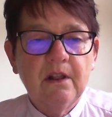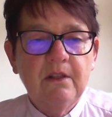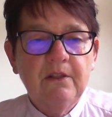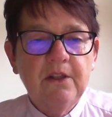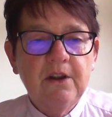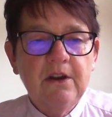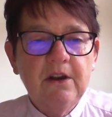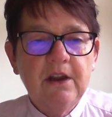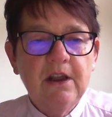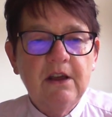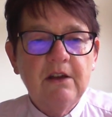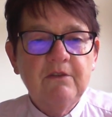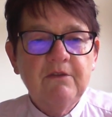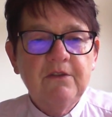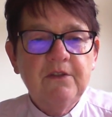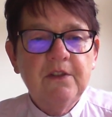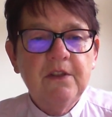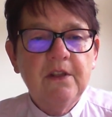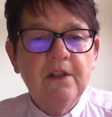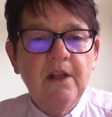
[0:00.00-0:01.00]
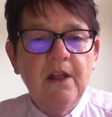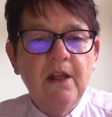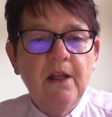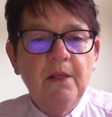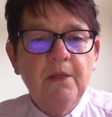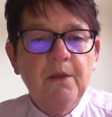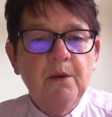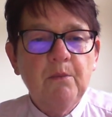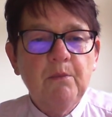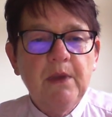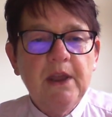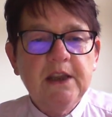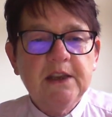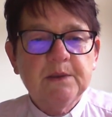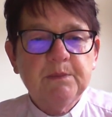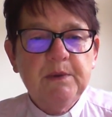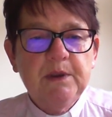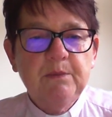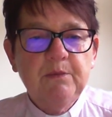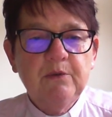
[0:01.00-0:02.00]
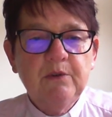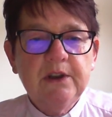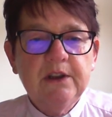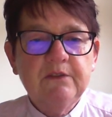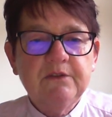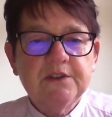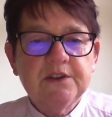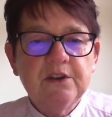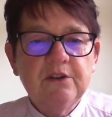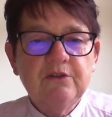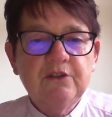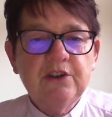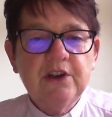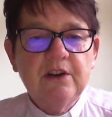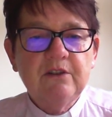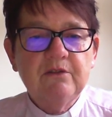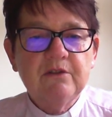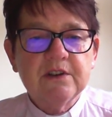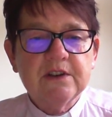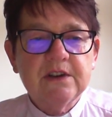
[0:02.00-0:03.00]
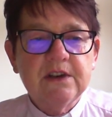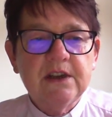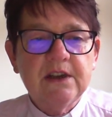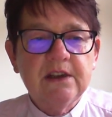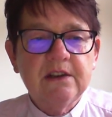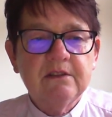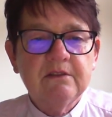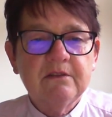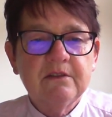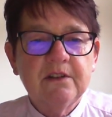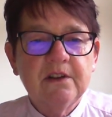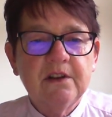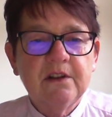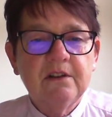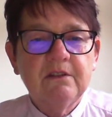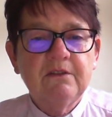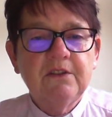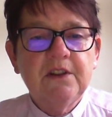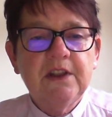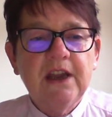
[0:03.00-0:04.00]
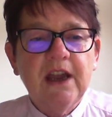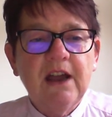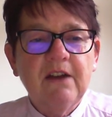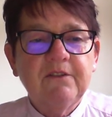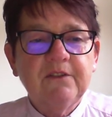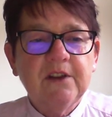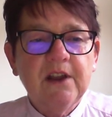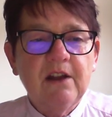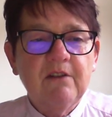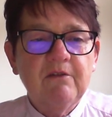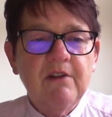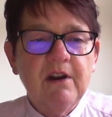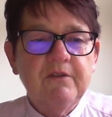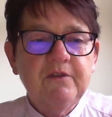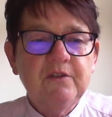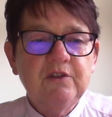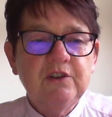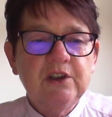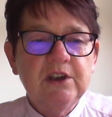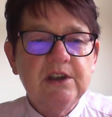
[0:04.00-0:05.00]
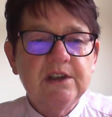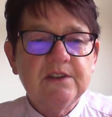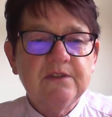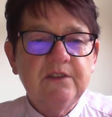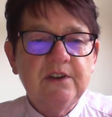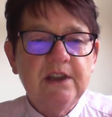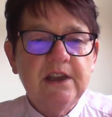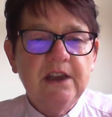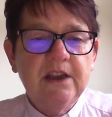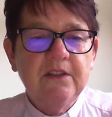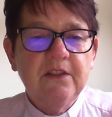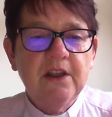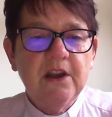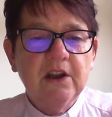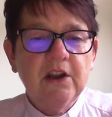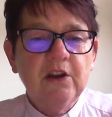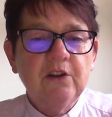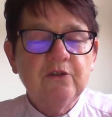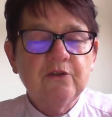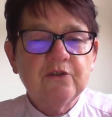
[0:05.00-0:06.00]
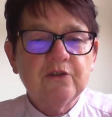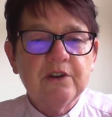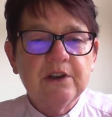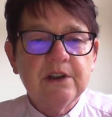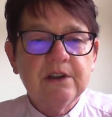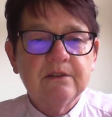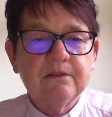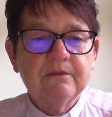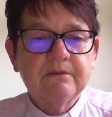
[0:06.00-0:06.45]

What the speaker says: The love that makes people give so generously for the Afghan refugees fleeing their country.